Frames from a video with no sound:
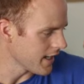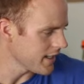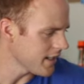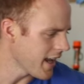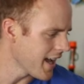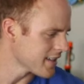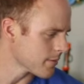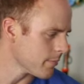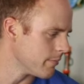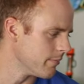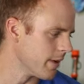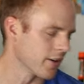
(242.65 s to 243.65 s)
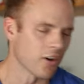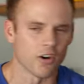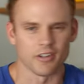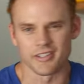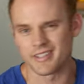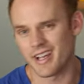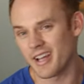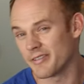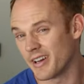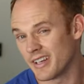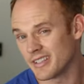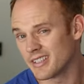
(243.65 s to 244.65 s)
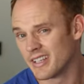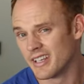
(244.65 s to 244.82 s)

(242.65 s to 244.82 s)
it has a better harness. I find.